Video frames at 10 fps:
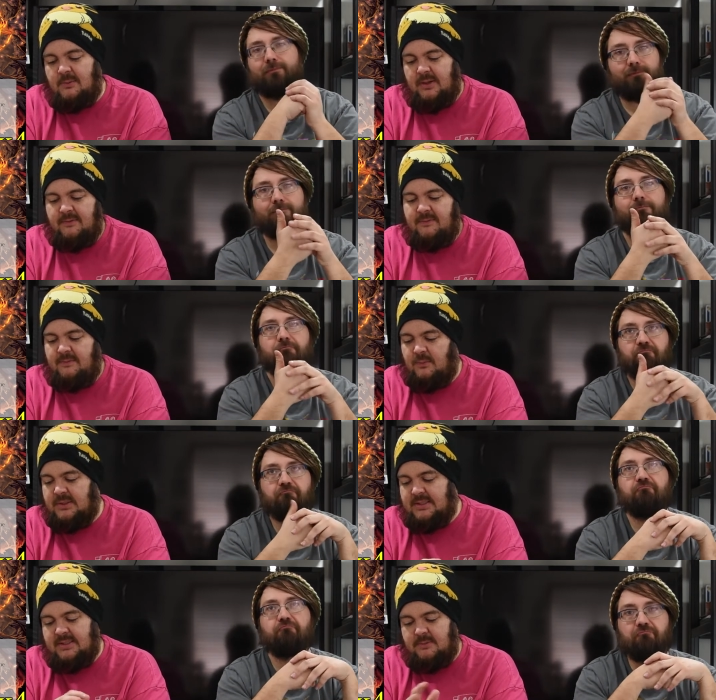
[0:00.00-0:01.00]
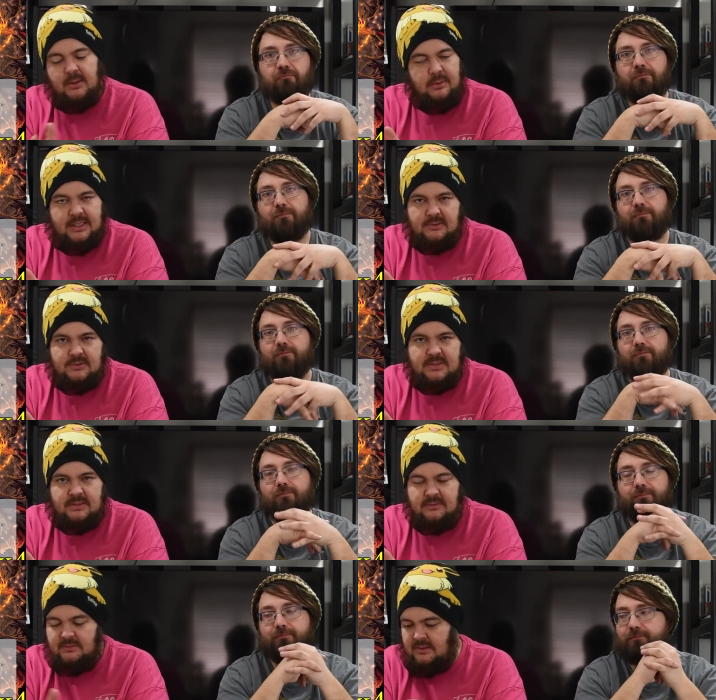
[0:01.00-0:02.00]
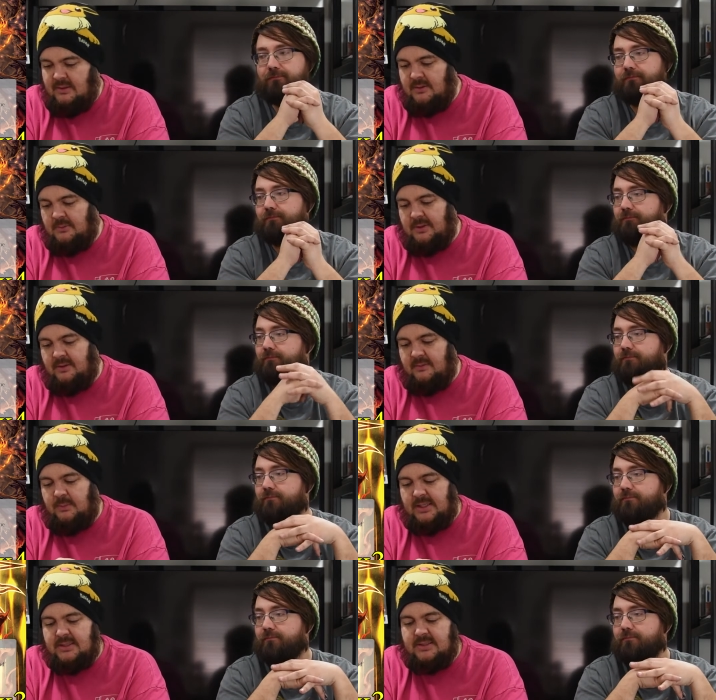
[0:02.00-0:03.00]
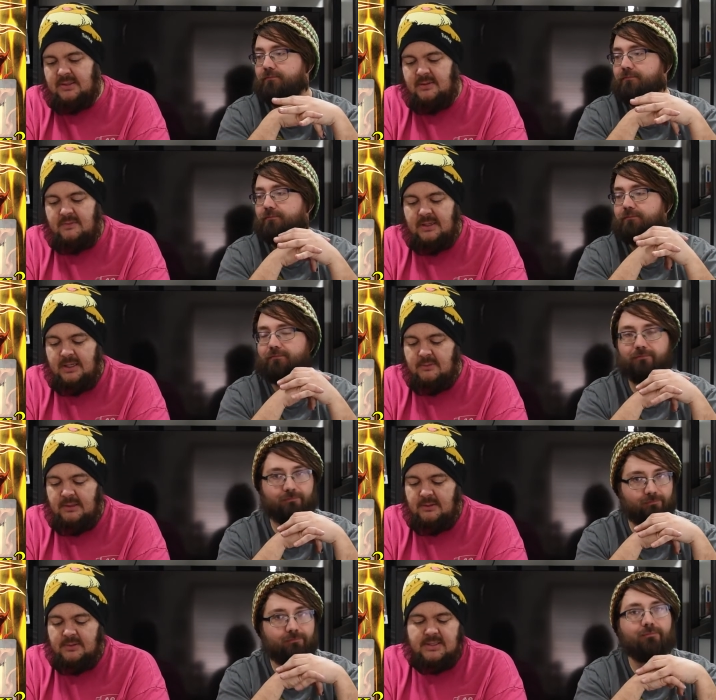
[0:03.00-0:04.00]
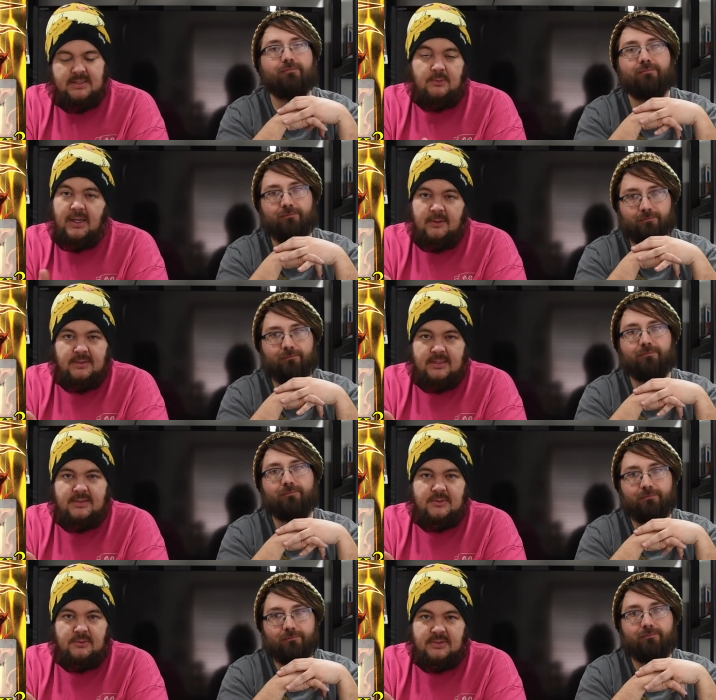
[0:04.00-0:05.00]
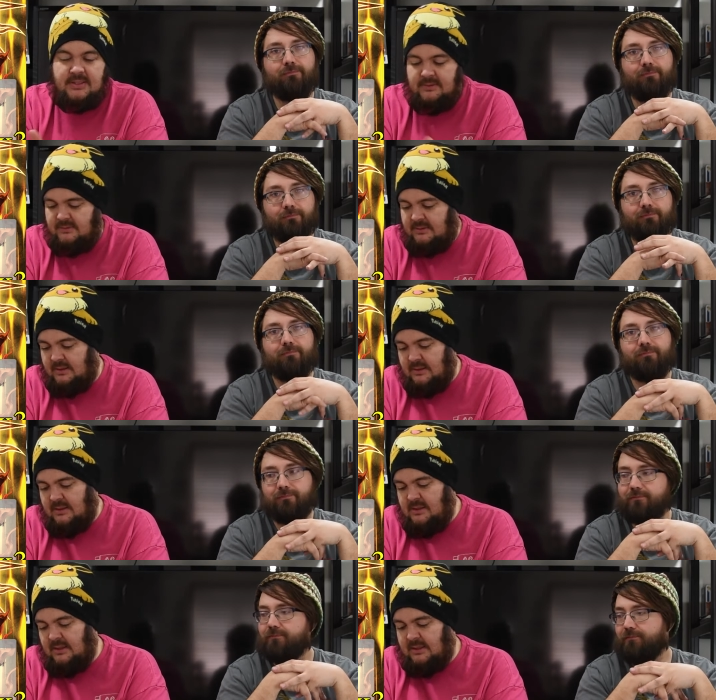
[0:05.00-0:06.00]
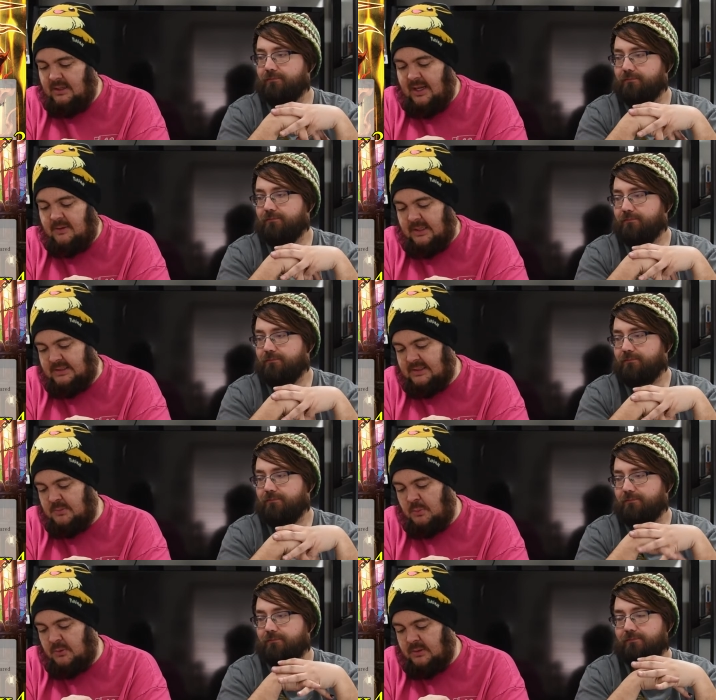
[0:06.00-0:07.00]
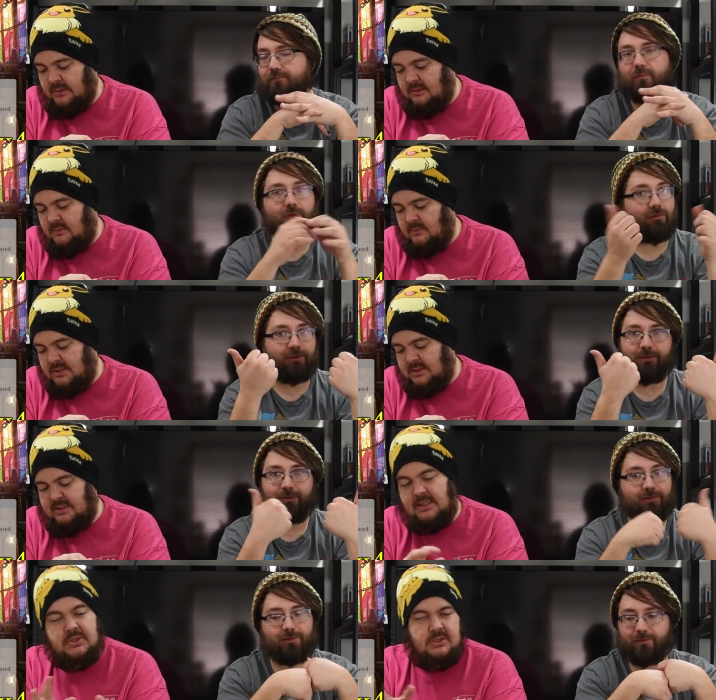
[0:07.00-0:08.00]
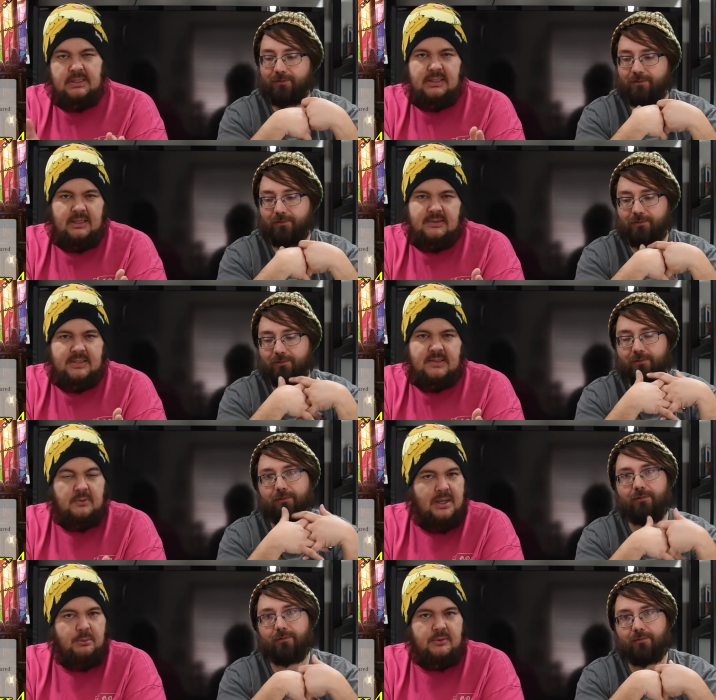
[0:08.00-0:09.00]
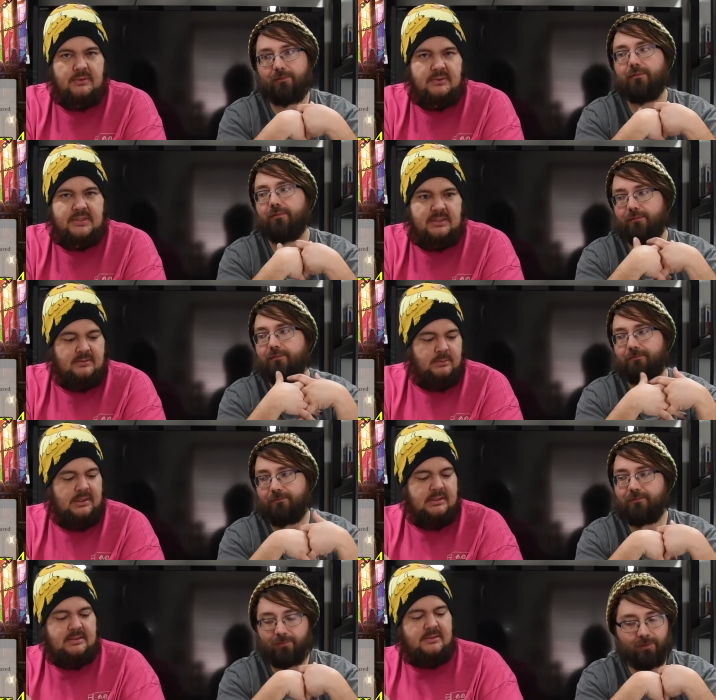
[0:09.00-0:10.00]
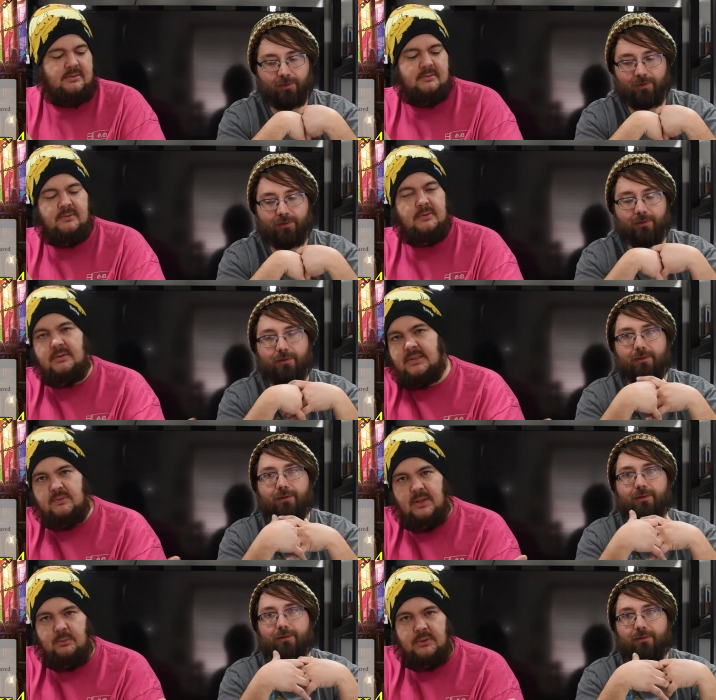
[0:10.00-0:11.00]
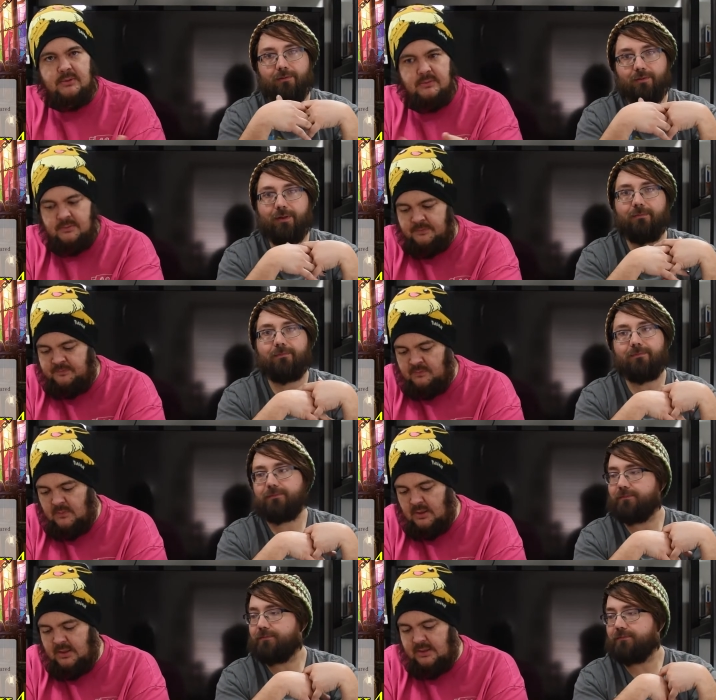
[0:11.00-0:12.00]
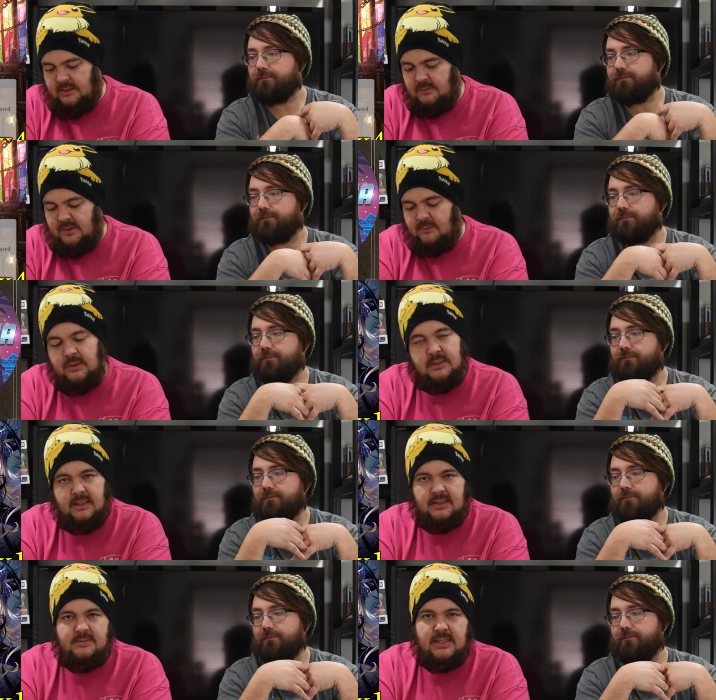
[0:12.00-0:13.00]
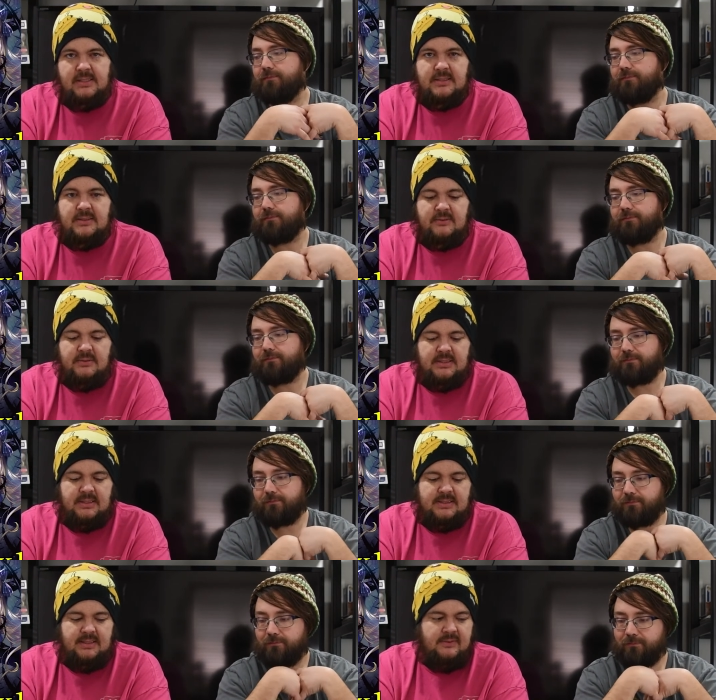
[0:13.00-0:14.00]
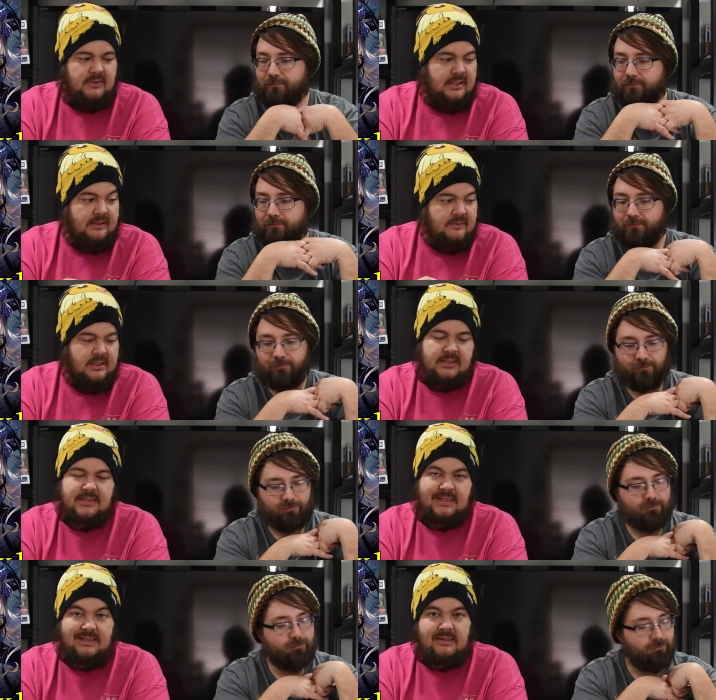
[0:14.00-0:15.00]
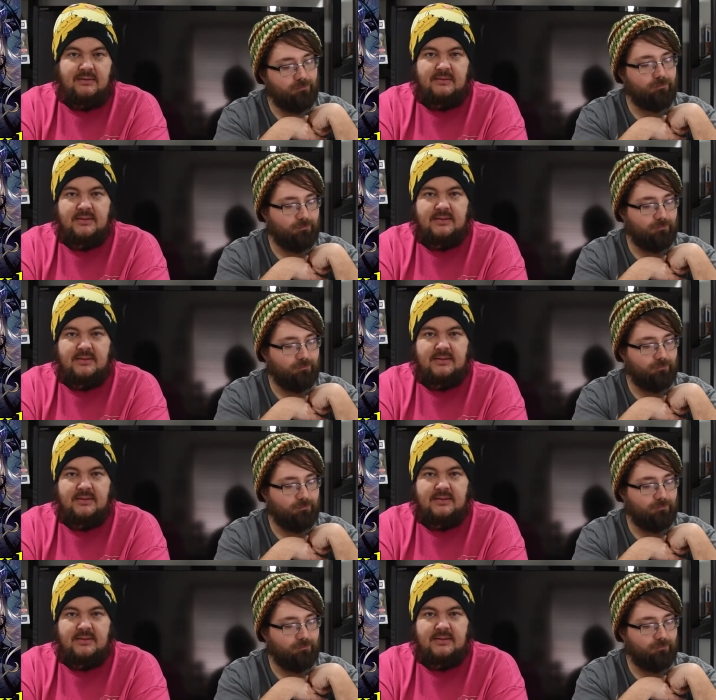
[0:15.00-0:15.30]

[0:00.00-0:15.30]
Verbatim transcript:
Speaker 1: we have, which is the red black dual stone. We have Magic Stone of the Heat Ray, which is the white red dual stone. And then Attoractia's Memoria, which, essentially counts as the white blue dual stone because your ruler is white blue. Yep. And then we have one Darkness Magic Stone just because I have a lot of darkness in here,